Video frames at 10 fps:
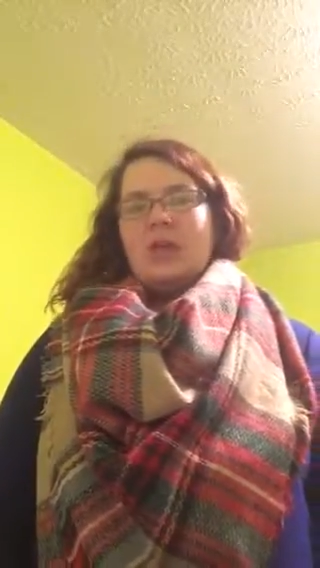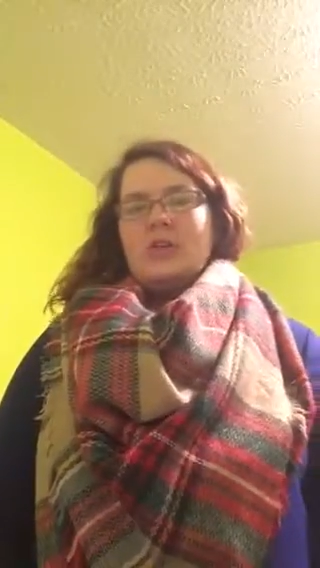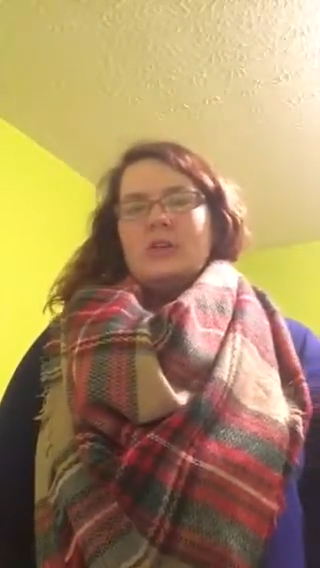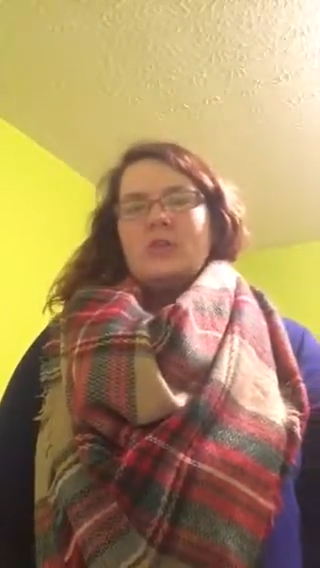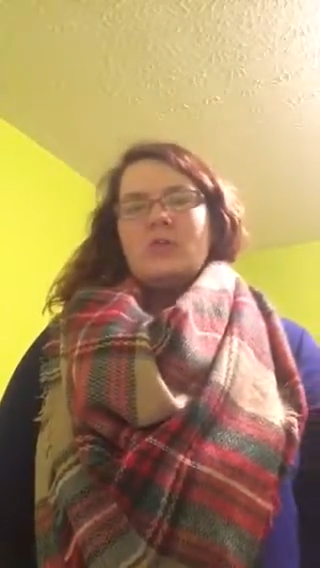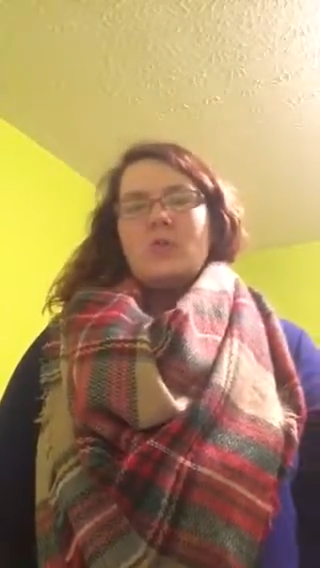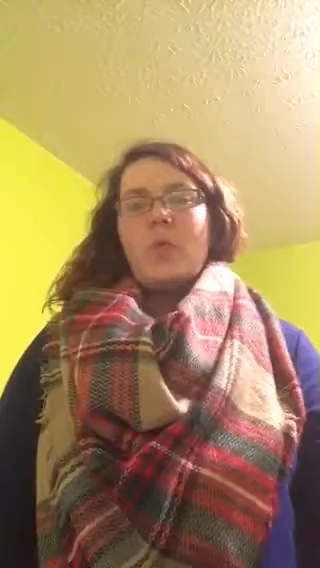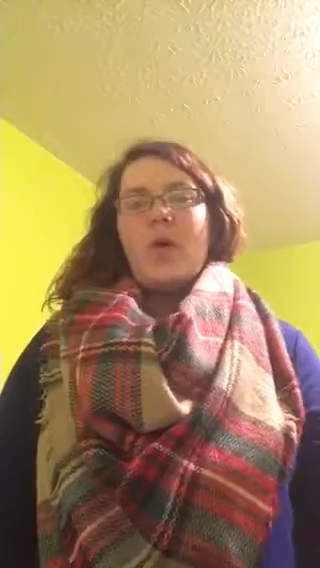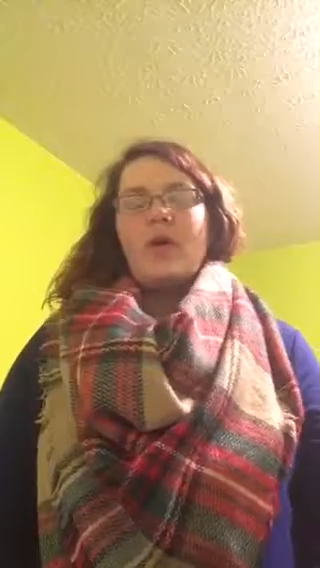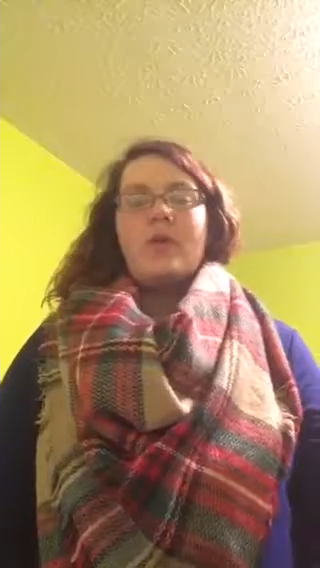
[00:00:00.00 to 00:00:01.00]
Students
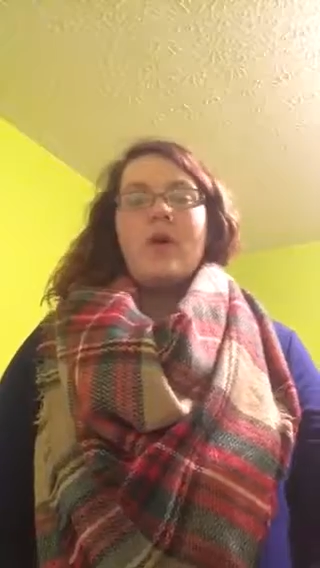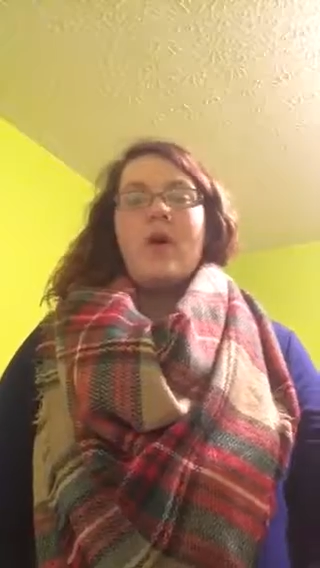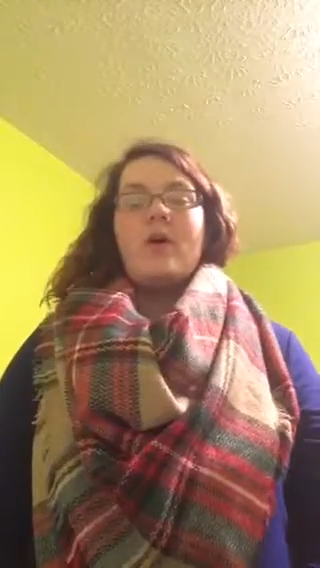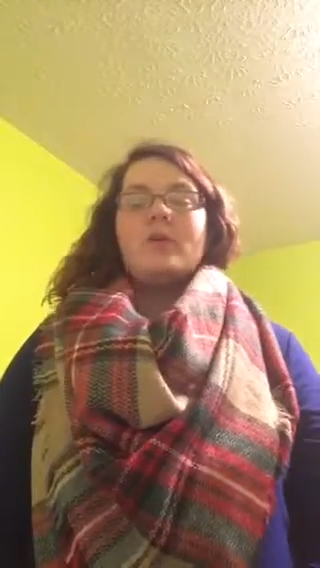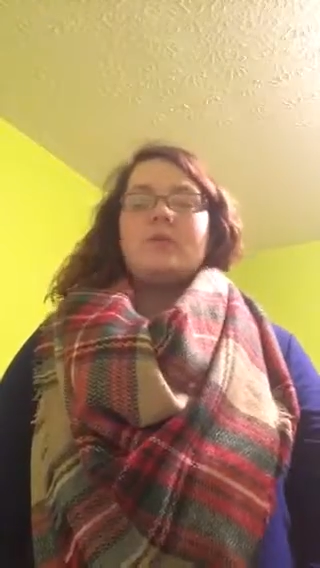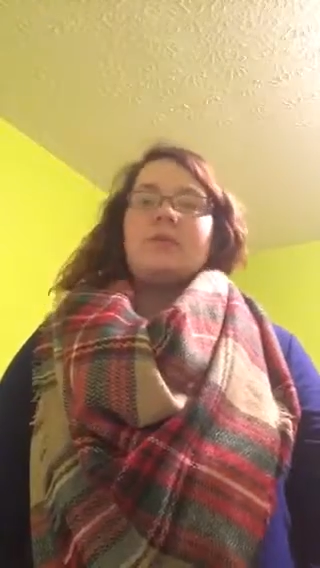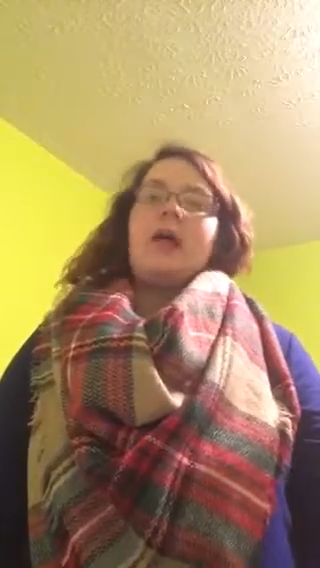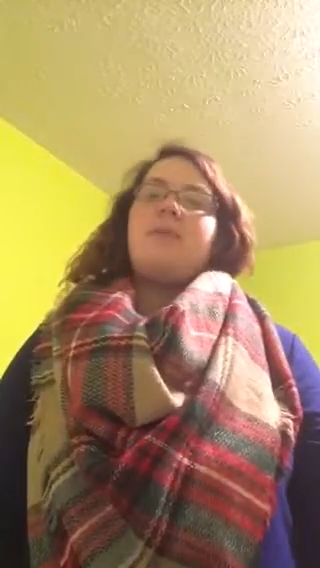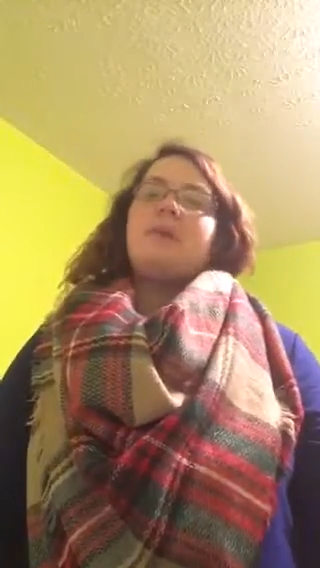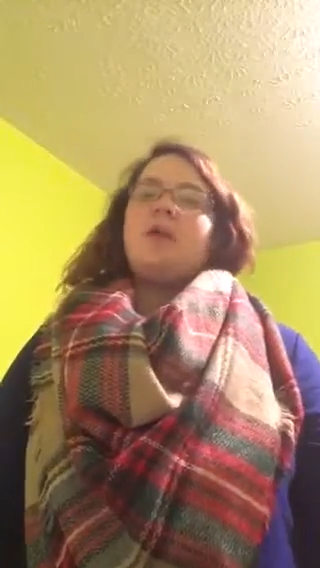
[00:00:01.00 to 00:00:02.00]
walk the halls with
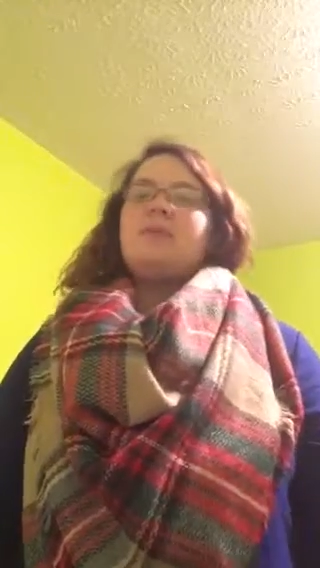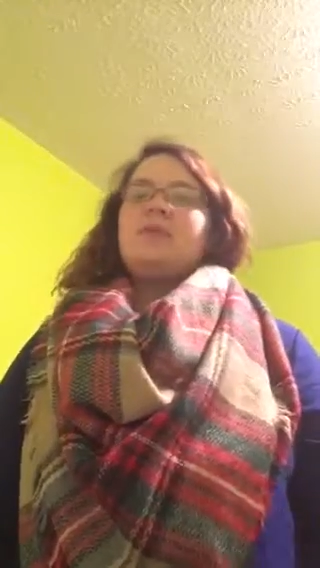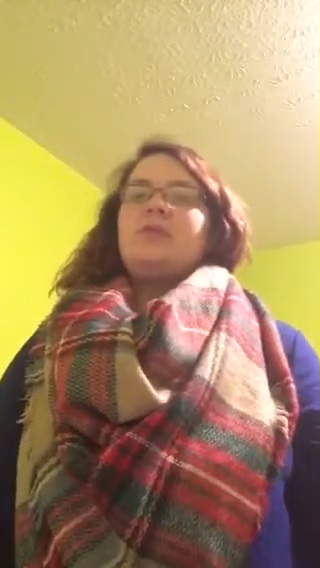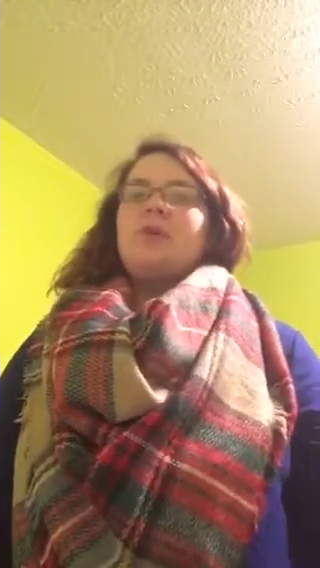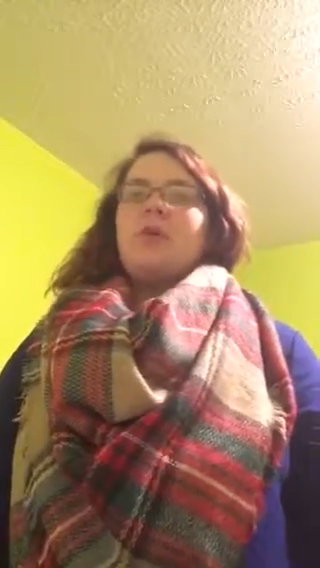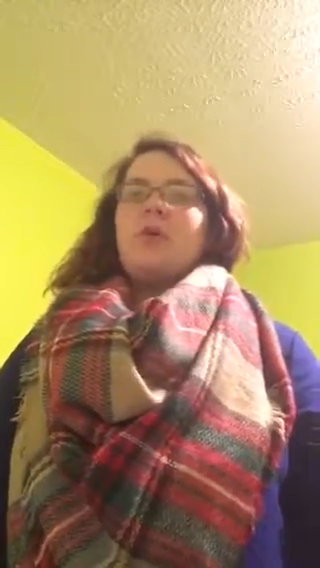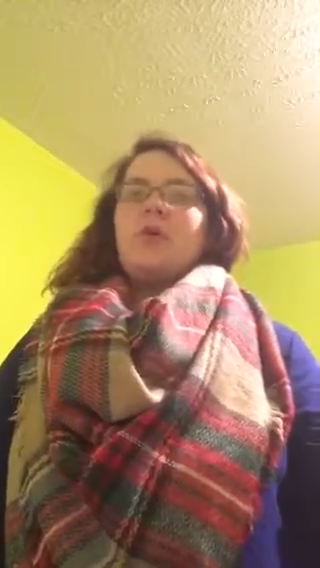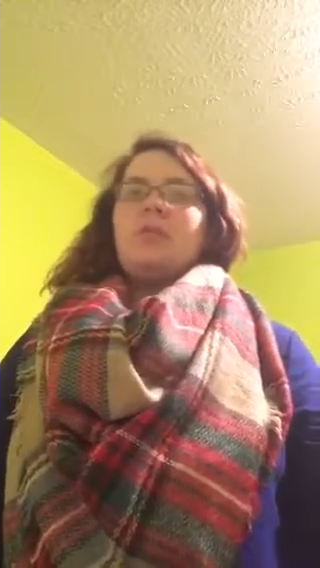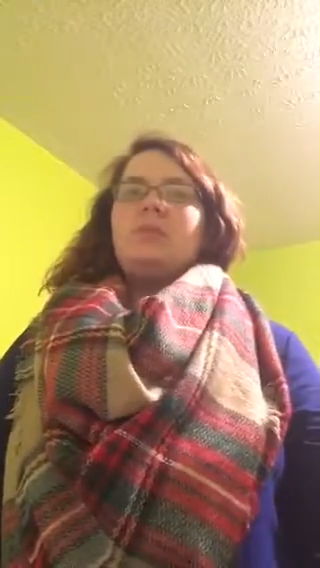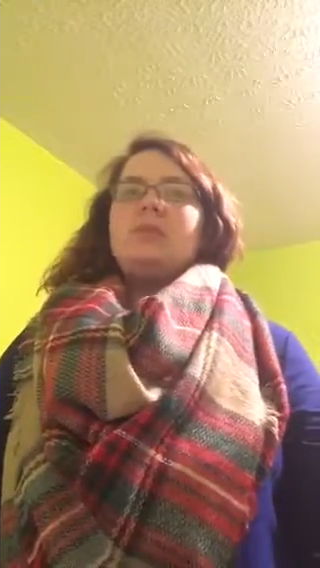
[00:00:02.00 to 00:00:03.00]
laptops under their
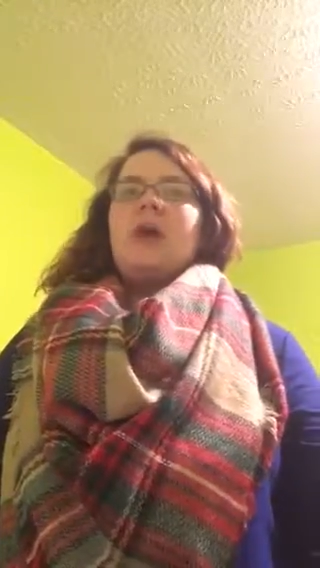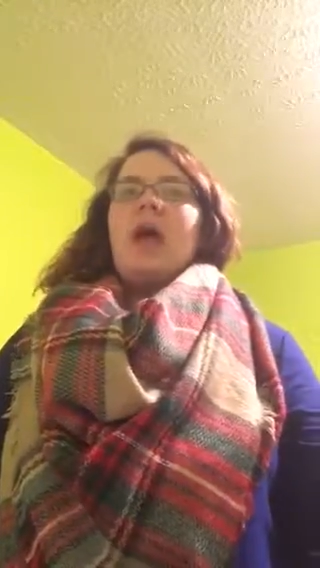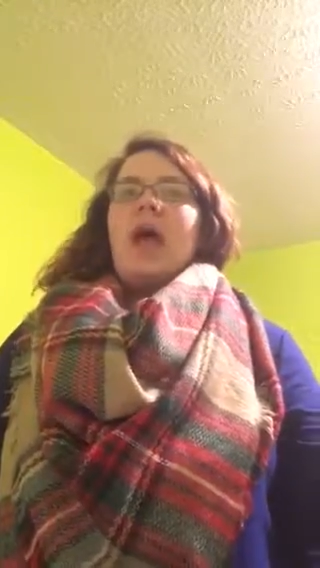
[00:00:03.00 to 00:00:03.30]
arms,